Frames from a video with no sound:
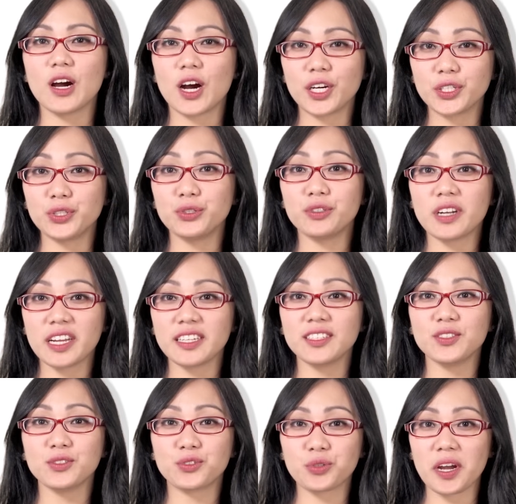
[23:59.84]
Are you ready
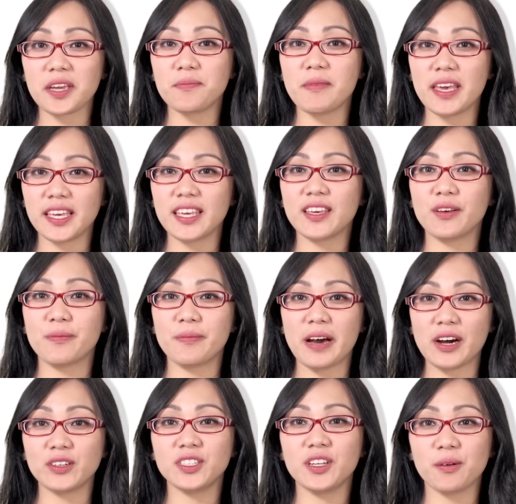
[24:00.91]
to try making
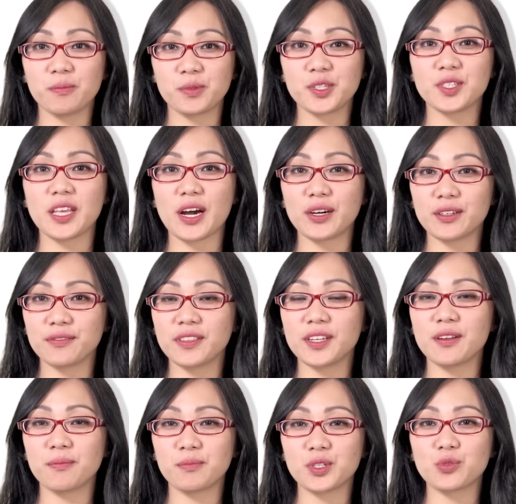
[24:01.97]
compound numbers out of the
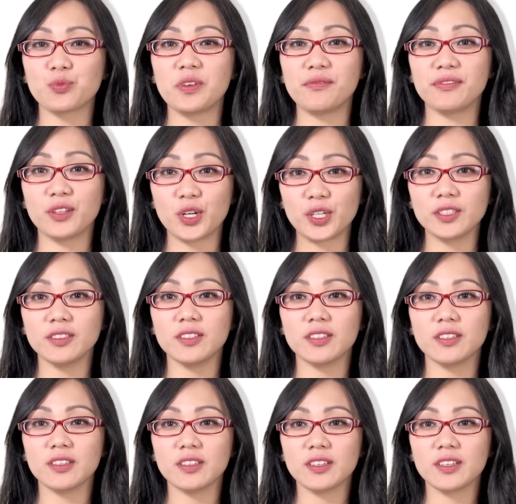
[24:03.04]
numbers we've learned?